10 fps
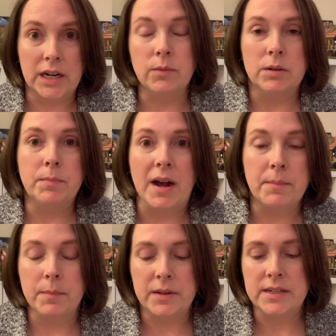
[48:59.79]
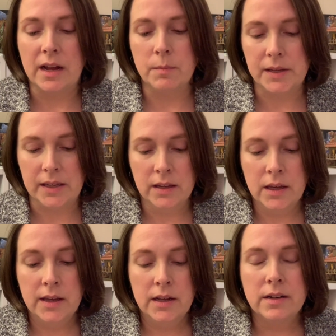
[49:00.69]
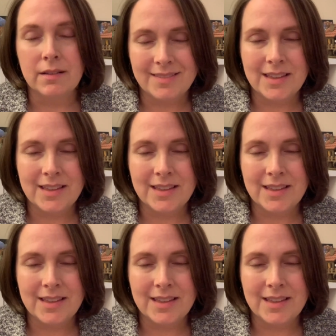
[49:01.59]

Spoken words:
it would pop up and tell me. Now